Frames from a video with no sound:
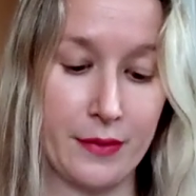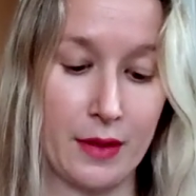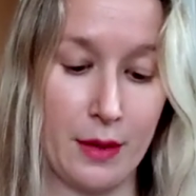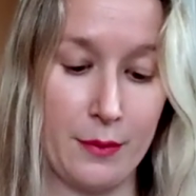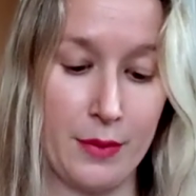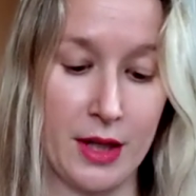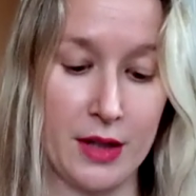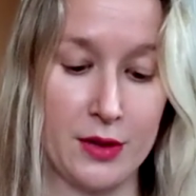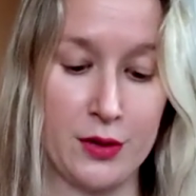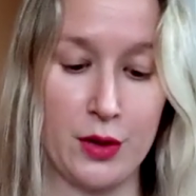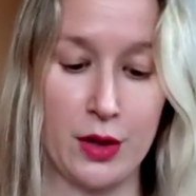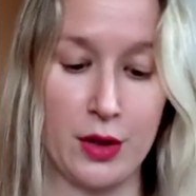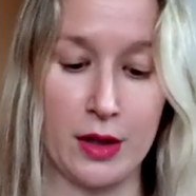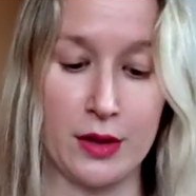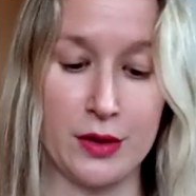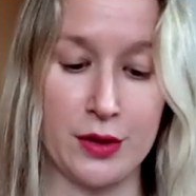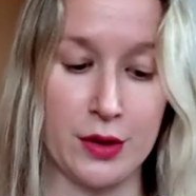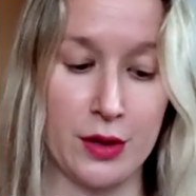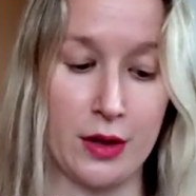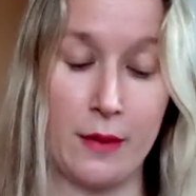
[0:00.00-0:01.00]
because you're
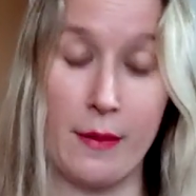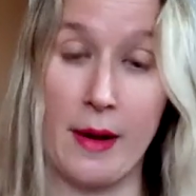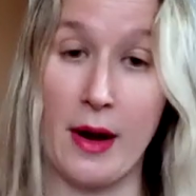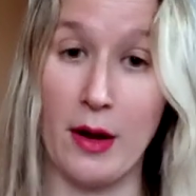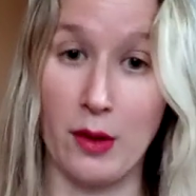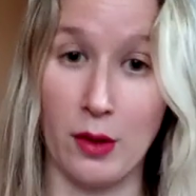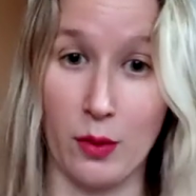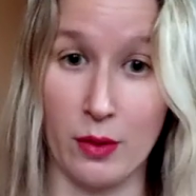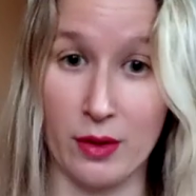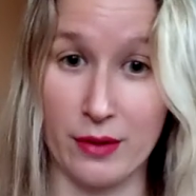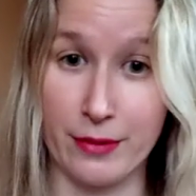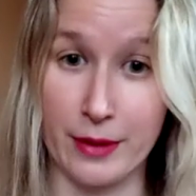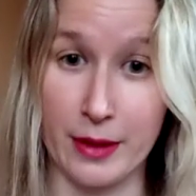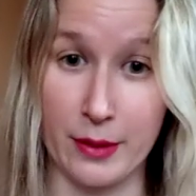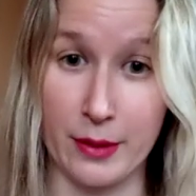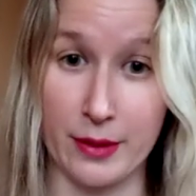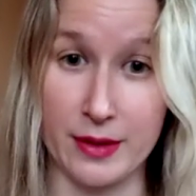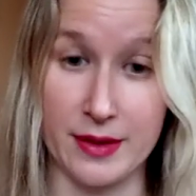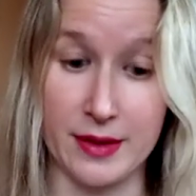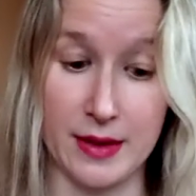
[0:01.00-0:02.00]
concerned about lower
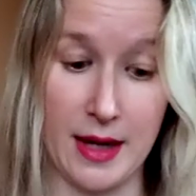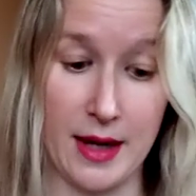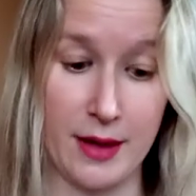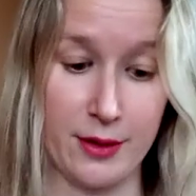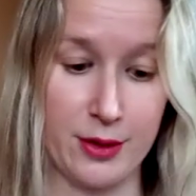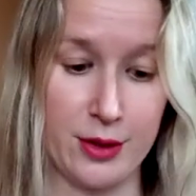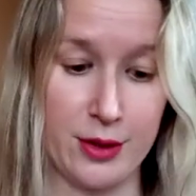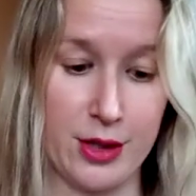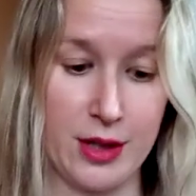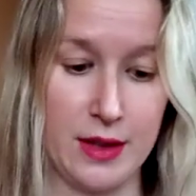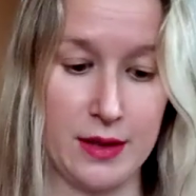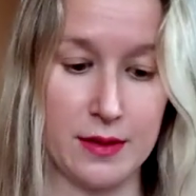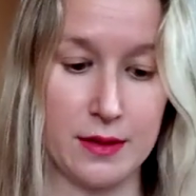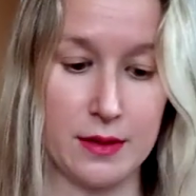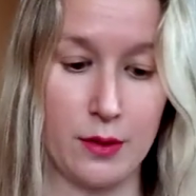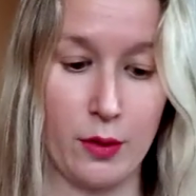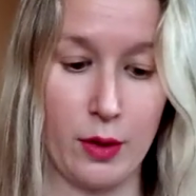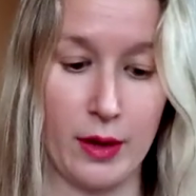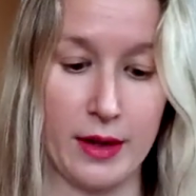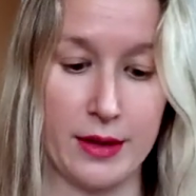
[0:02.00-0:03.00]
frequency
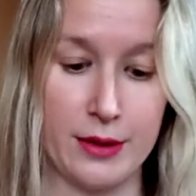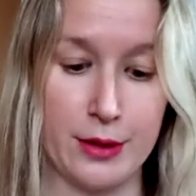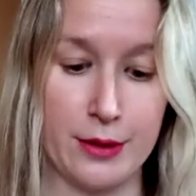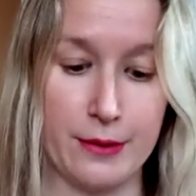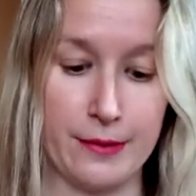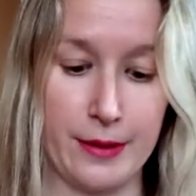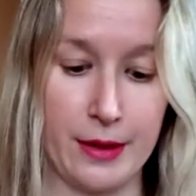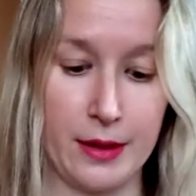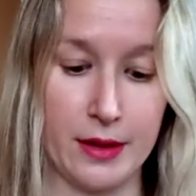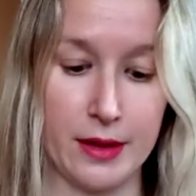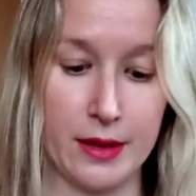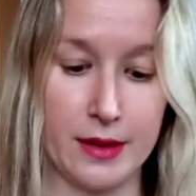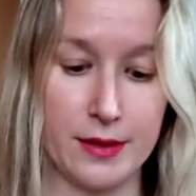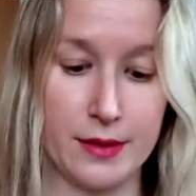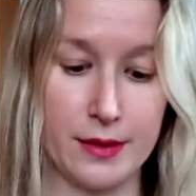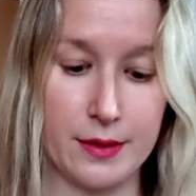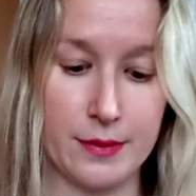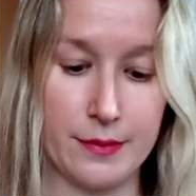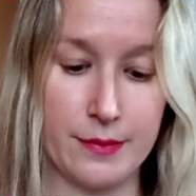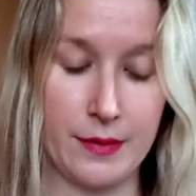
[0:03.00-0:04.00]
energies or
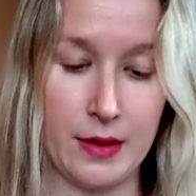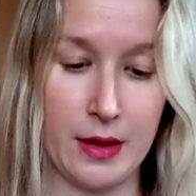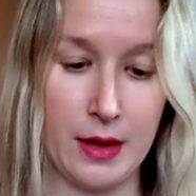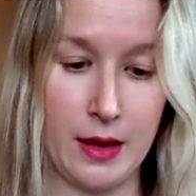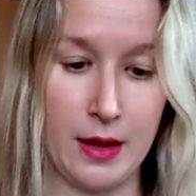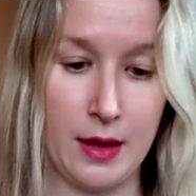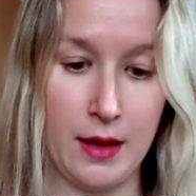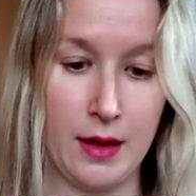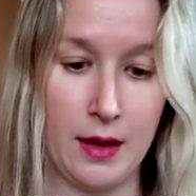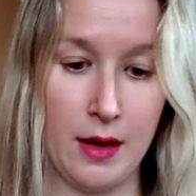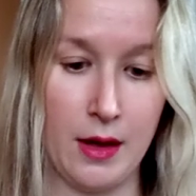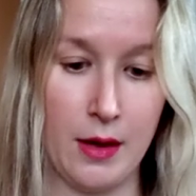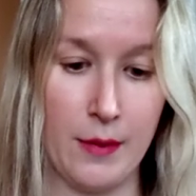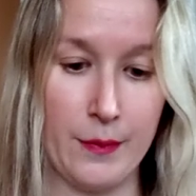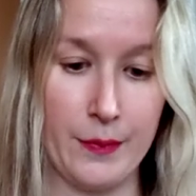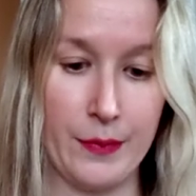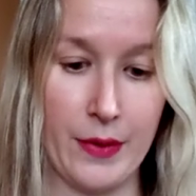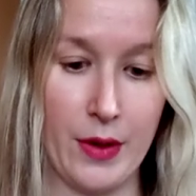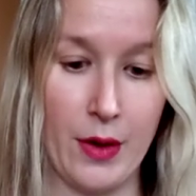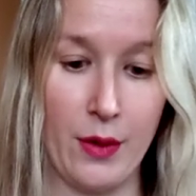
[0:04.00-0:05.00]
interference.
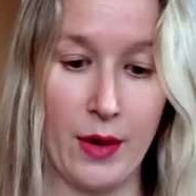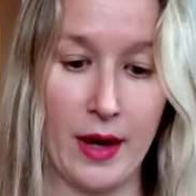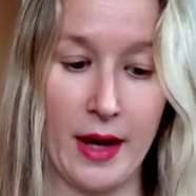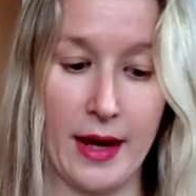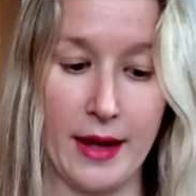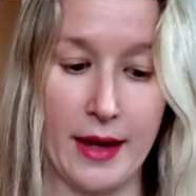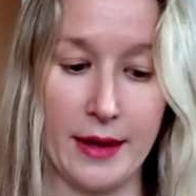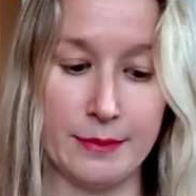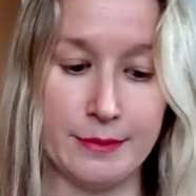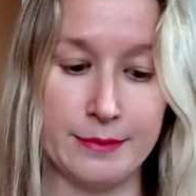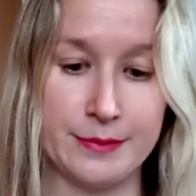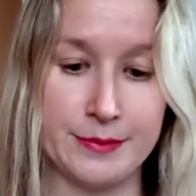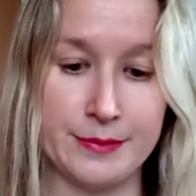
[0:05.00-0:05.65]
Okay,